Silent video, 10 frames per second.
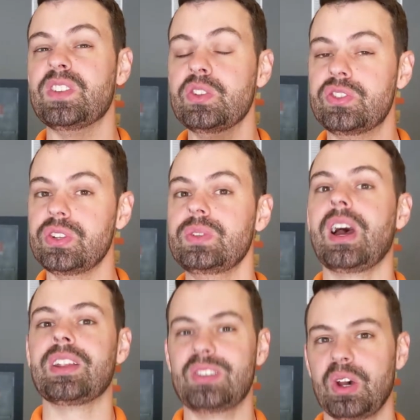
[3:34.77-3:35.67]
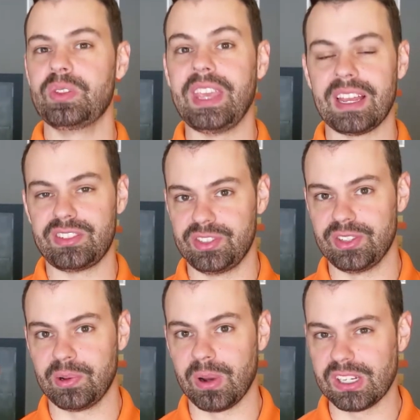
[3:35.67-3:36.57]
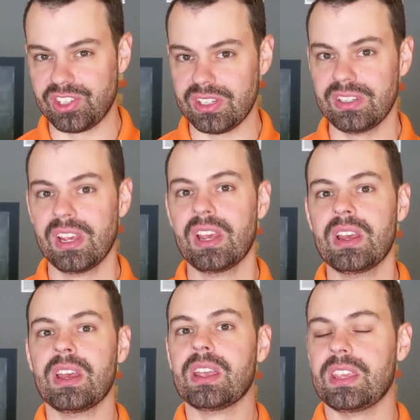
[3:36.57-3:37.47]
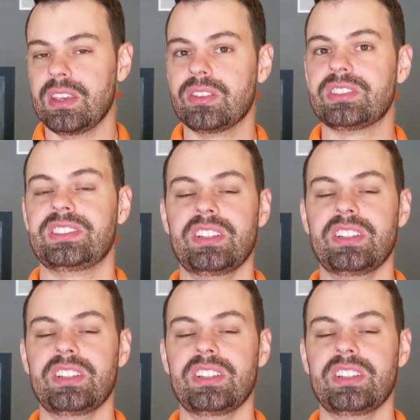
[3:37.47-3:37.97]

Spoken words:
If you do not know the answer to the question, either